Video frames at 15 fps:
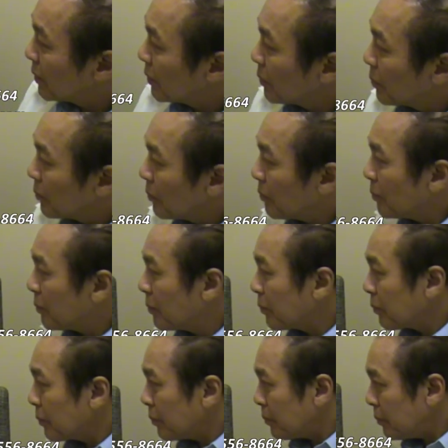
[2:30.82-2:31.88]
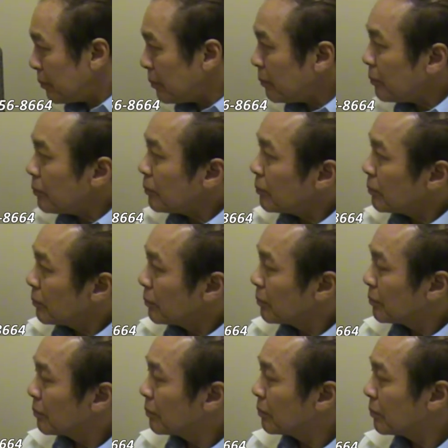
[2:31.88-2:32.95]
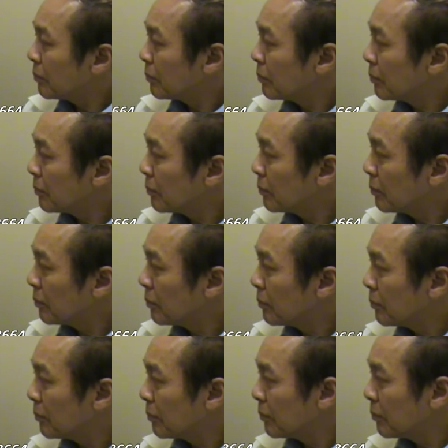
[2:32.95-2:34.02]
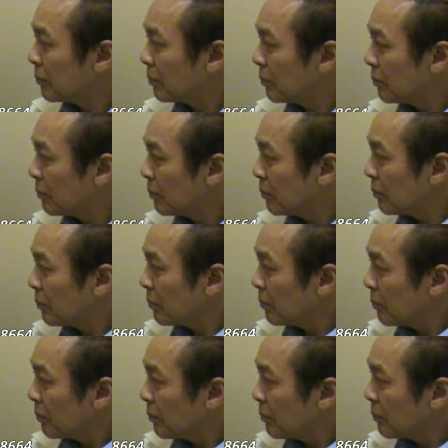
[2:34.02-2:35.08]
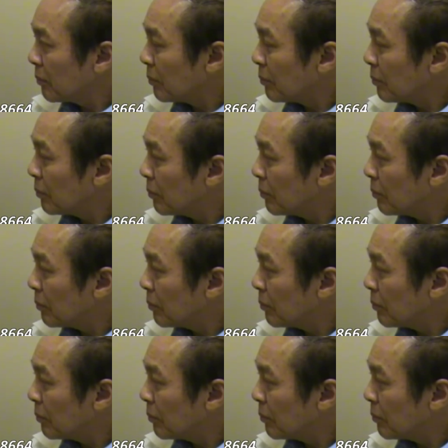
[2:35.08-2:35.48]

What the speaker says: The person shown says nothing.